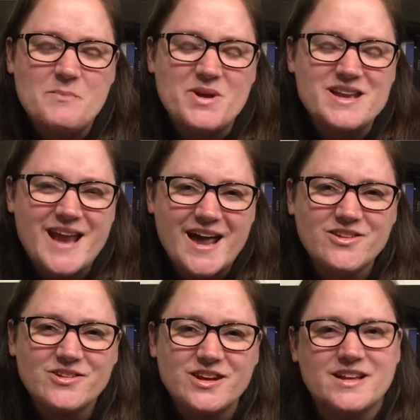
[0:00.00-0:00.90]
but
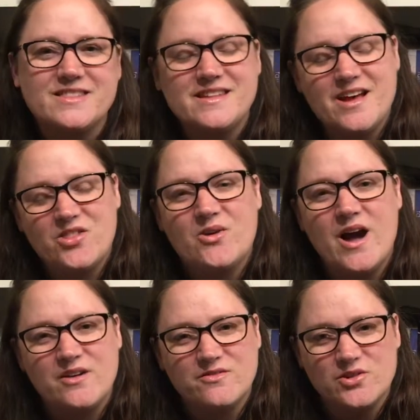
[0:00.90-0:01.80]
neither can get the other
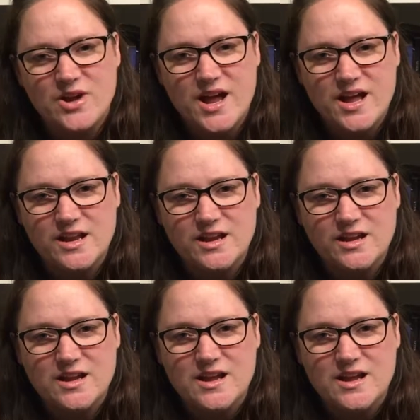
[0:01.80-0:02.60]
out of their head.